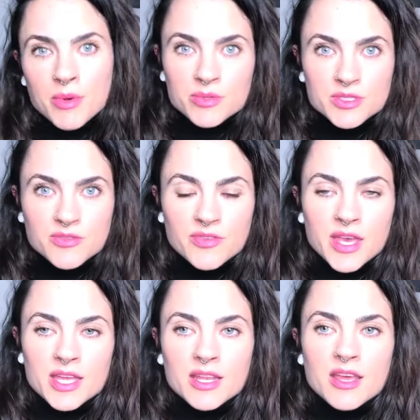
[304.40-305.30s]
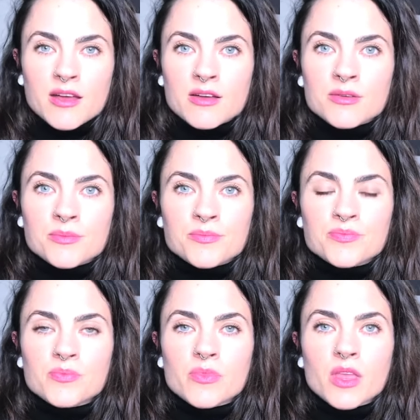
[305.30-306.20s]
most fit. Um,
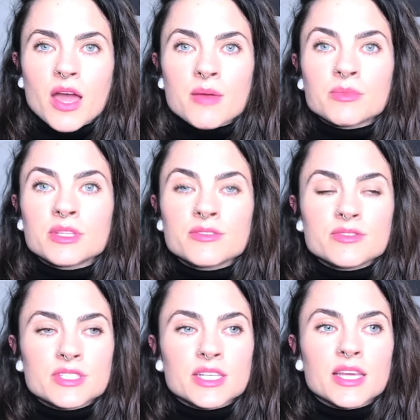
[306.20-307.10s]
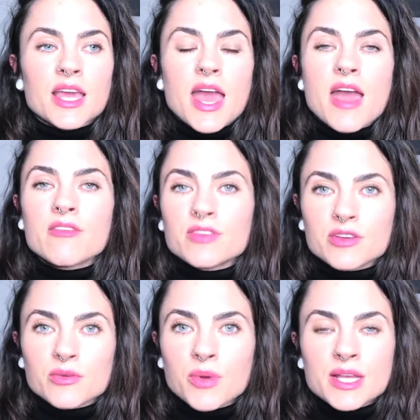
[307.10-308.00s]
I'm lifting
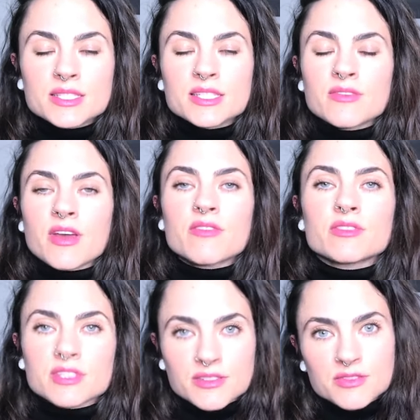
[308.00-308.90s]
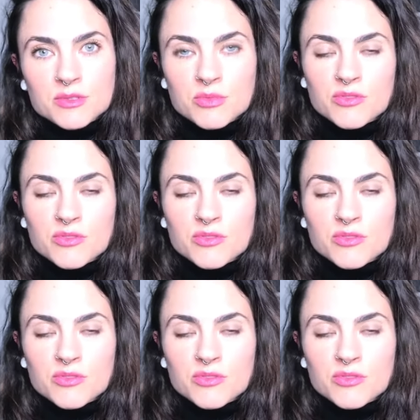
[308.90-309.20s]
heavier weights than I've ever lifted